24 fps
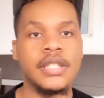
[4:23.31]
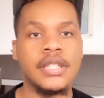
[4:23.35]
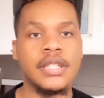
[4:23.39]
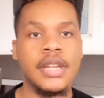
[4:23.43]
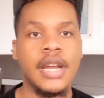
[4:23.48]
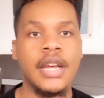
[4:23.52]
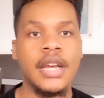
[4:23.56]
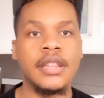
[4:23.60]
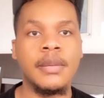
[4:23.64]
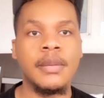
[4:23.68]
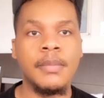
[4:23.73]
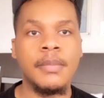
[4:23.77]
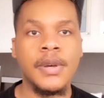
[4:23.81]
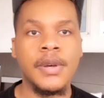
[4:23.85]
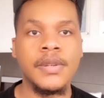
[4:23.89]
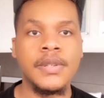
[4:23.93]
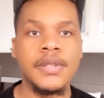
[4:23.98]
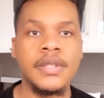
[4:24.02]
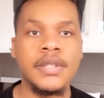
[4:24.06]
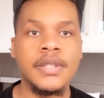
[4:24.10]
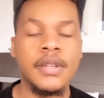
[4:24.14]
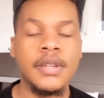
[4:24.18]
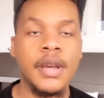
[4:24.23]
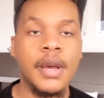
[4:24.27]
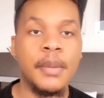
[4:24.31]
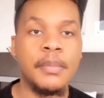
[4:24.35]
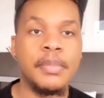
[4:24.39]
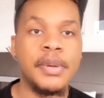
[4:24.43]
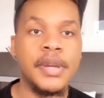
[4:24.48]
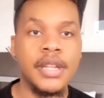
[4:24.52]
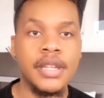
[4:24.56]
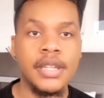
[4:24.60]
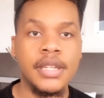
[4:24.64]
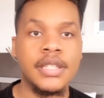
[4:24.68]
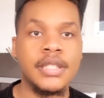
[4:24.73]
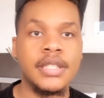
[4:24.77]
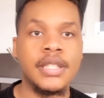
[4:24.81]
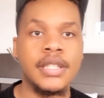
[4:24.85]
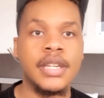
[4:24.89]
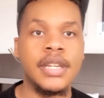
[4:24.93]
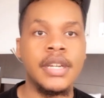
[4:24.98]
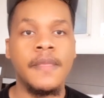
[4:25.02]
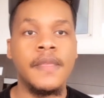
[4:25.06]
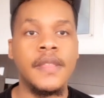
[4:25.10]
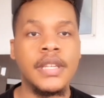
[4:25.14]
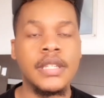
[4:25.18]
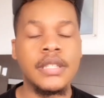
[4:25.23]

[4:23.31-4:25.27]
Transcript: is not the most appealing city.